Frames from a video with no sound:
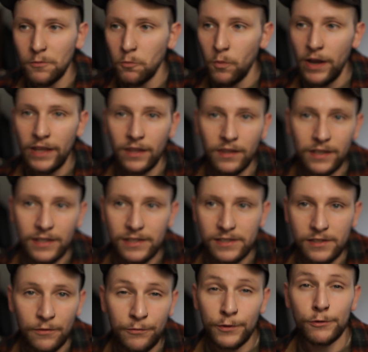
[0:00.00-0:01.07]
Wayland
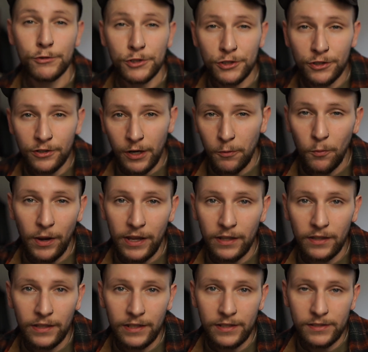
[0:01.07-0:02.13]
is the future and
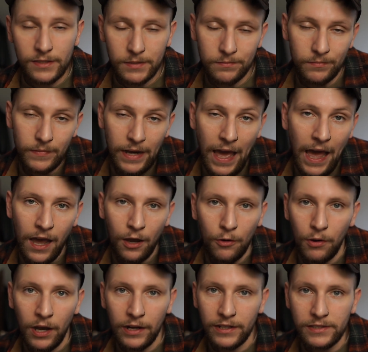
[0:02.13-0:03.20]
Wayland is now,
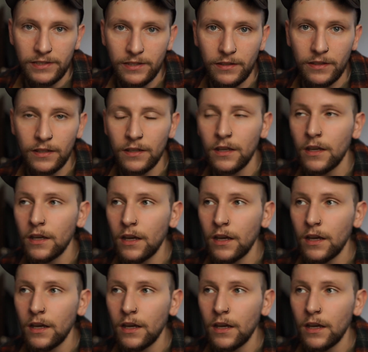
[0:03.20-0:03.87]
honestly.